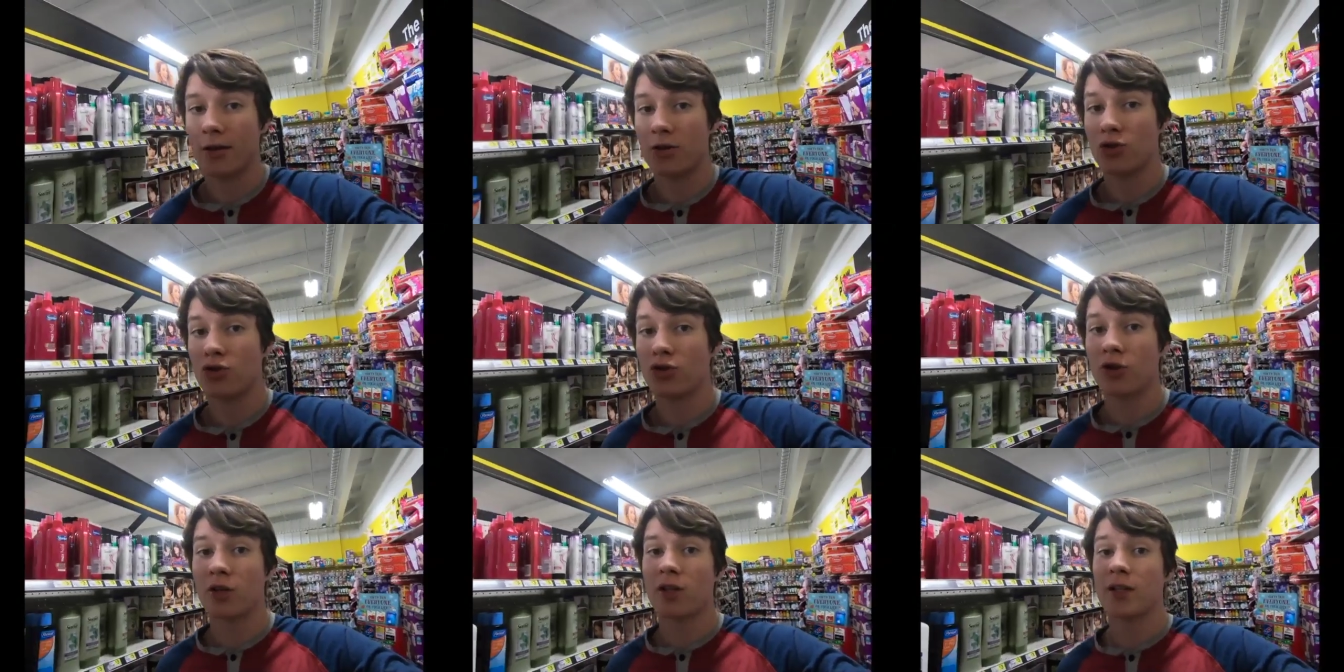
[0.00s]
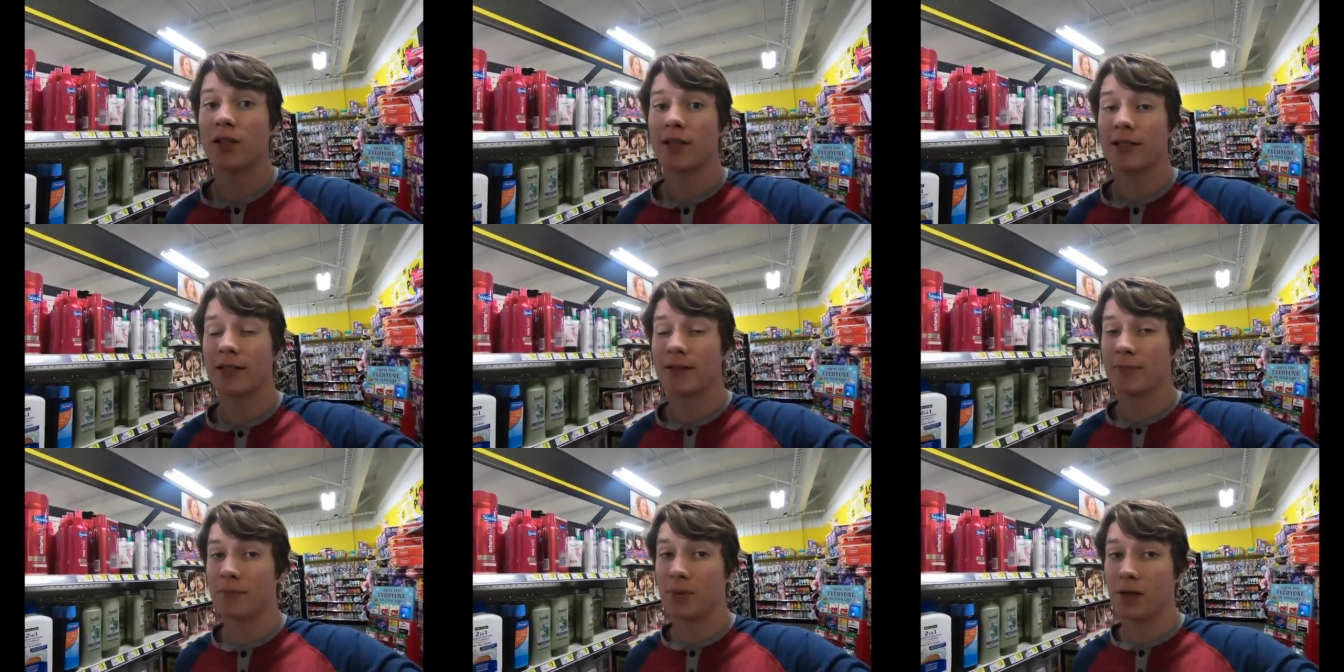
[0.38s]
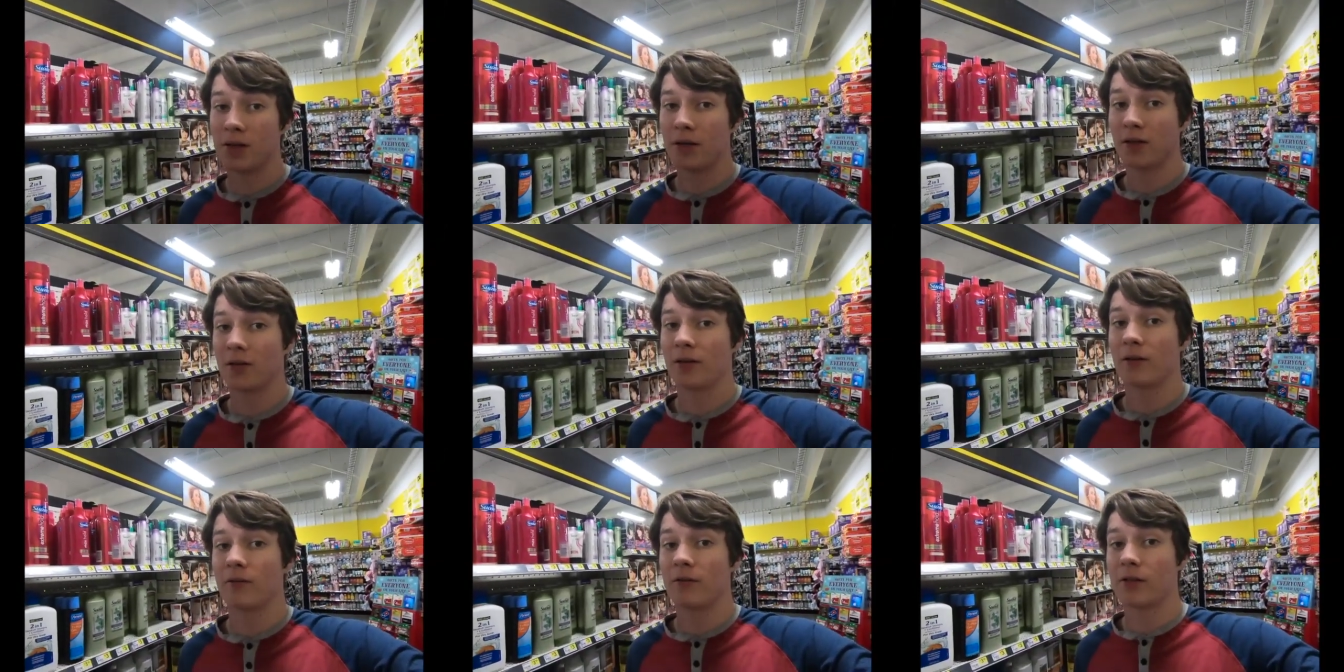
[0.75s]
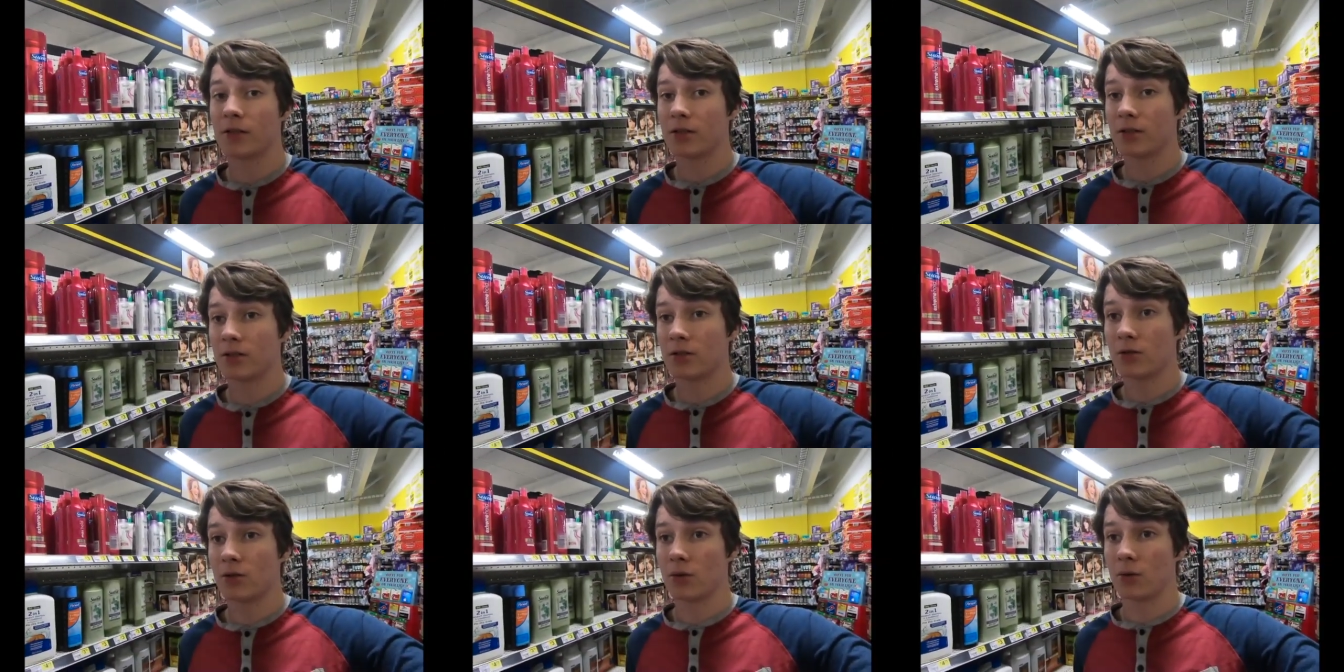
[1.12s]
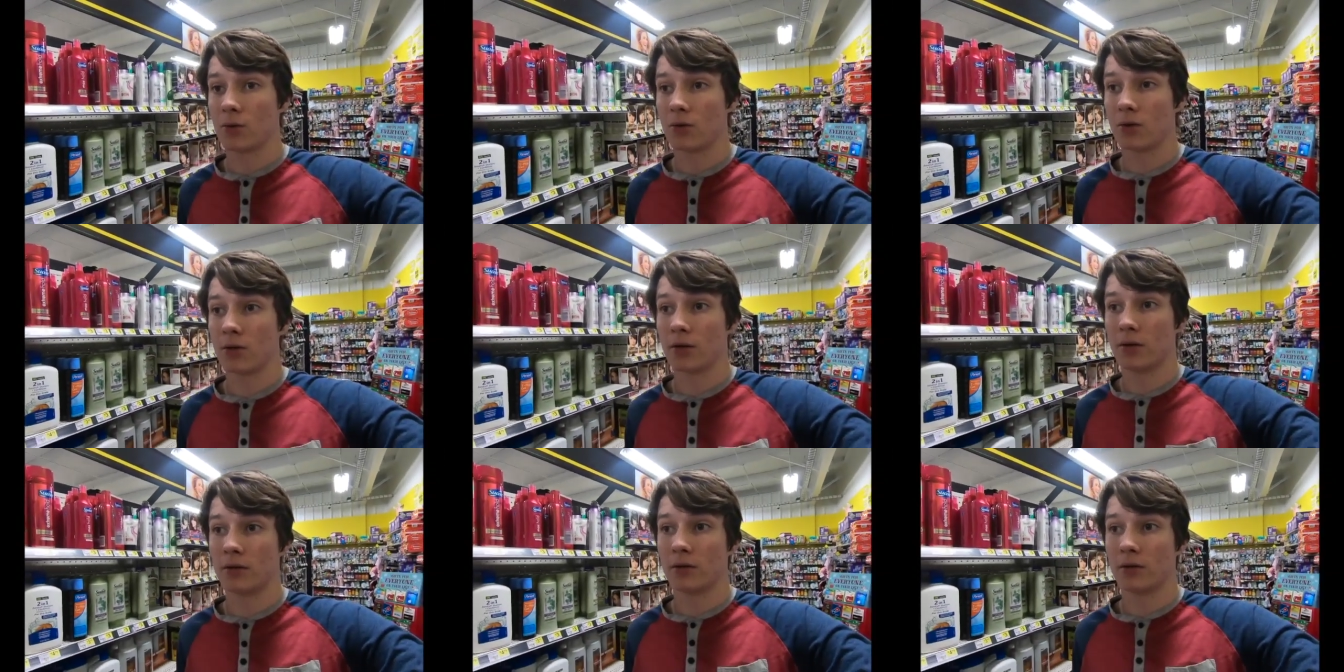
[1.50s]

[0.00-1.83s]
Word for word: the trickiest part of the store